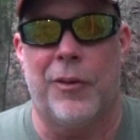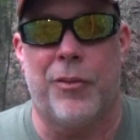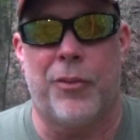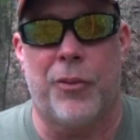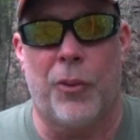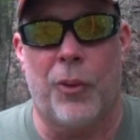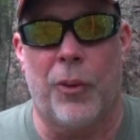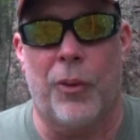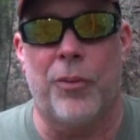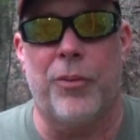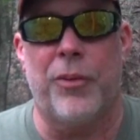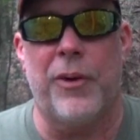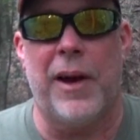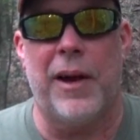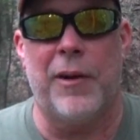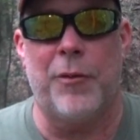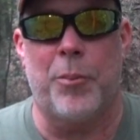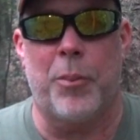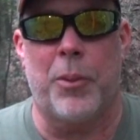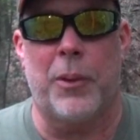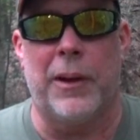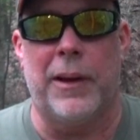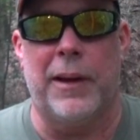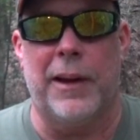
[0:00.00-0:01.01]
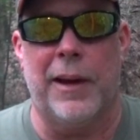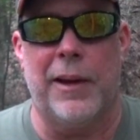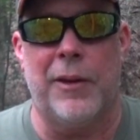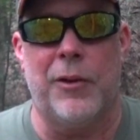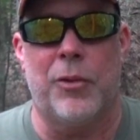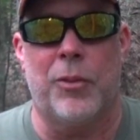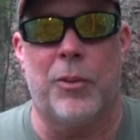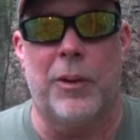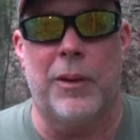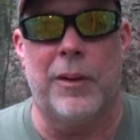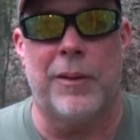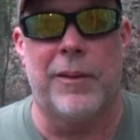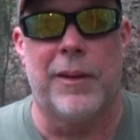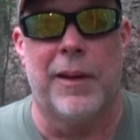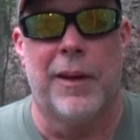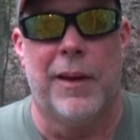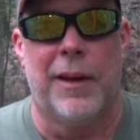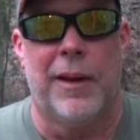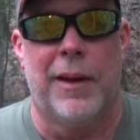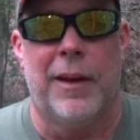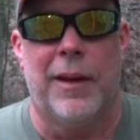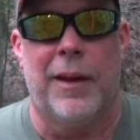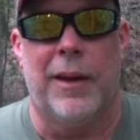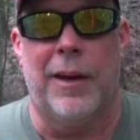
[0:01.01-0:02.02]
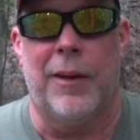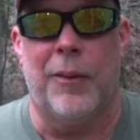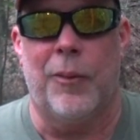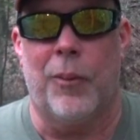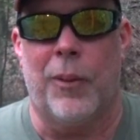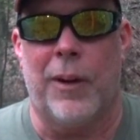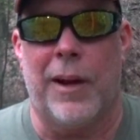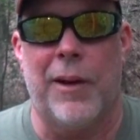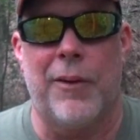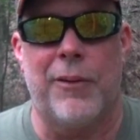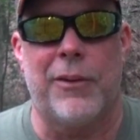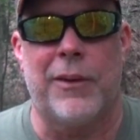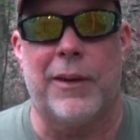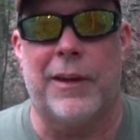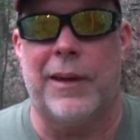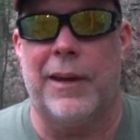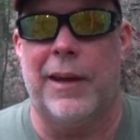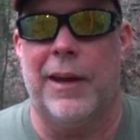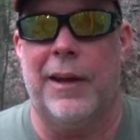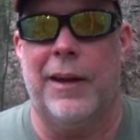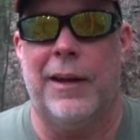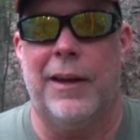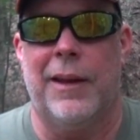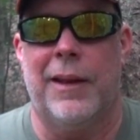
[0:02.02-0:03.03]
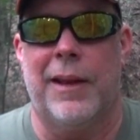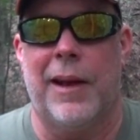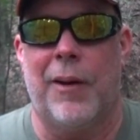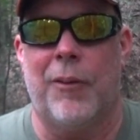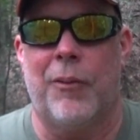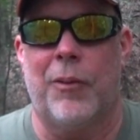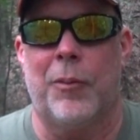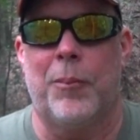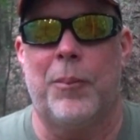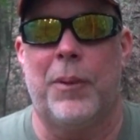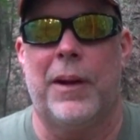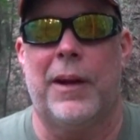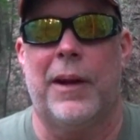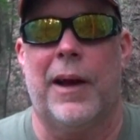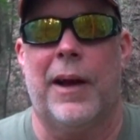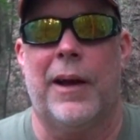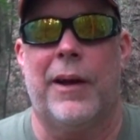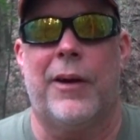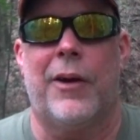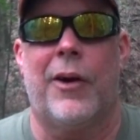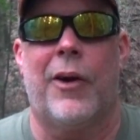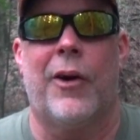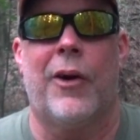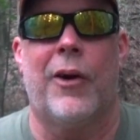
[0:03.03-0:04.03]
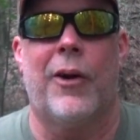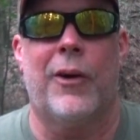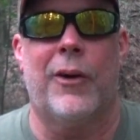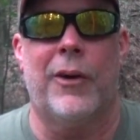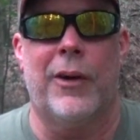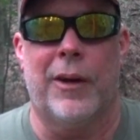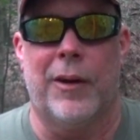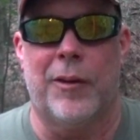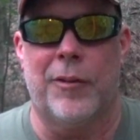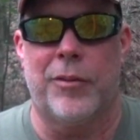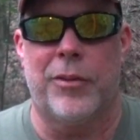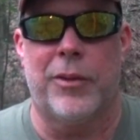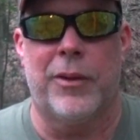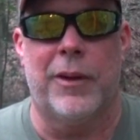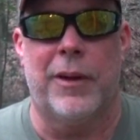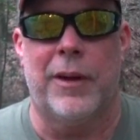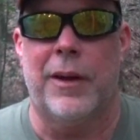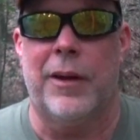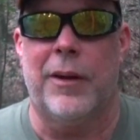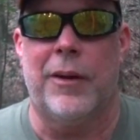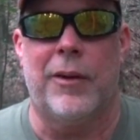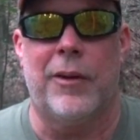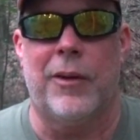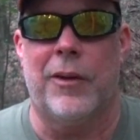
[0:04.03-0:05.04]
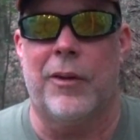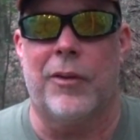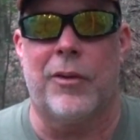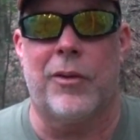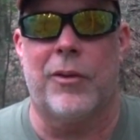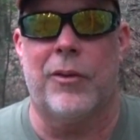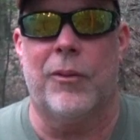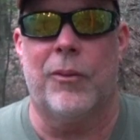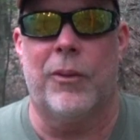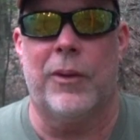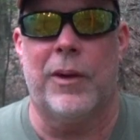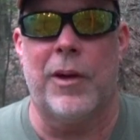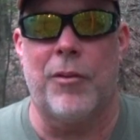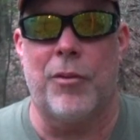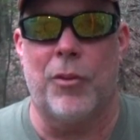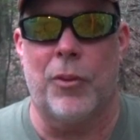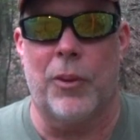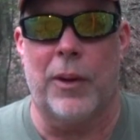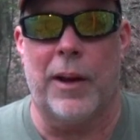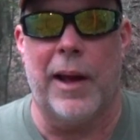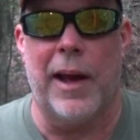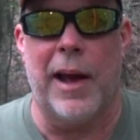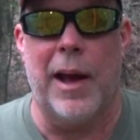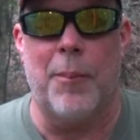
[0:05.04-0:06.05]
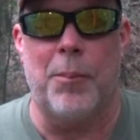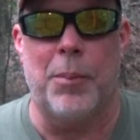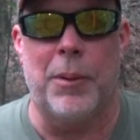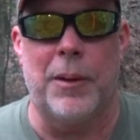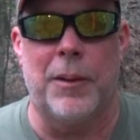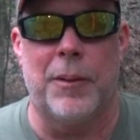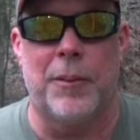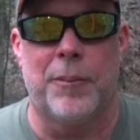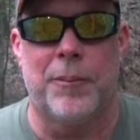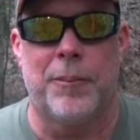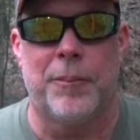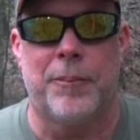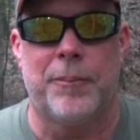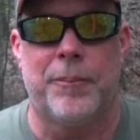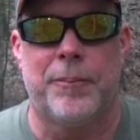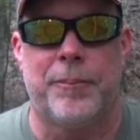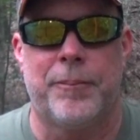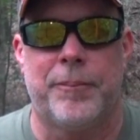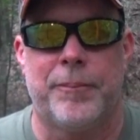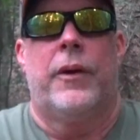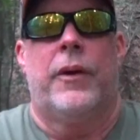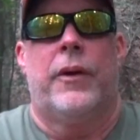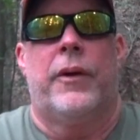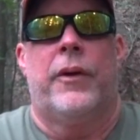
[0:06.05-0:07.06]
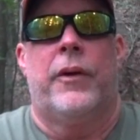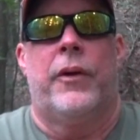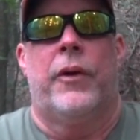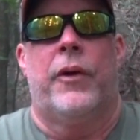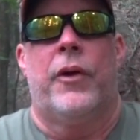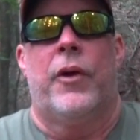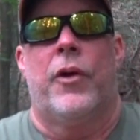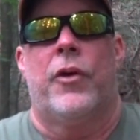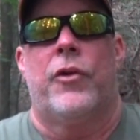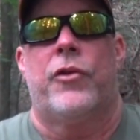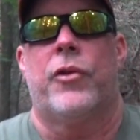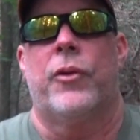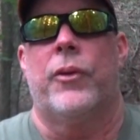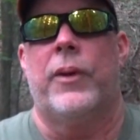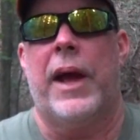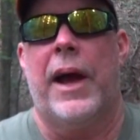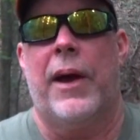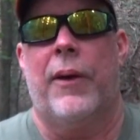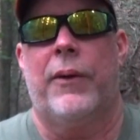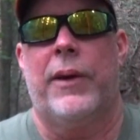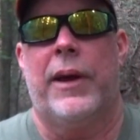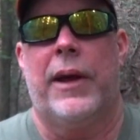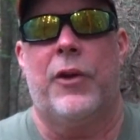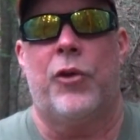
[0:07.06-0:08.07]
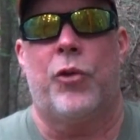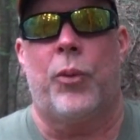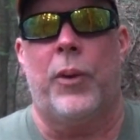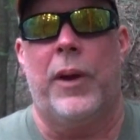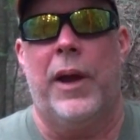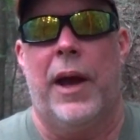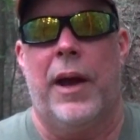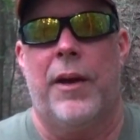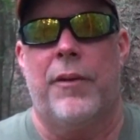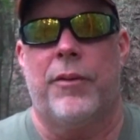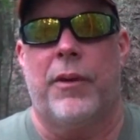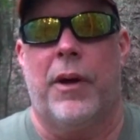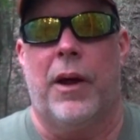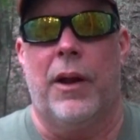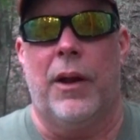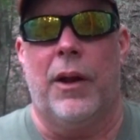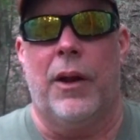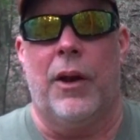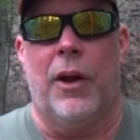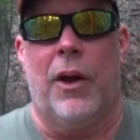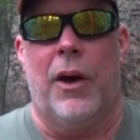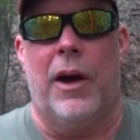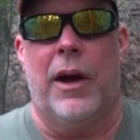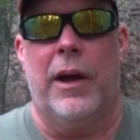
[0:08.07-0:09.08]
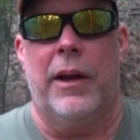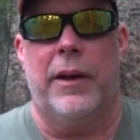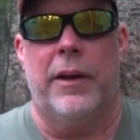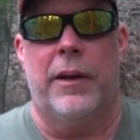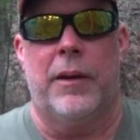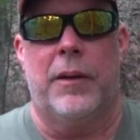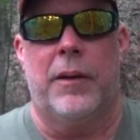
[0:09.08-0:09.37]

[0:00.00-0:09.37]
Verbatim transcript: 4 or 5 pretty nice ones. And when I was a kid, that would have been unheard of. It never would have happened. So nowadays, we have a lot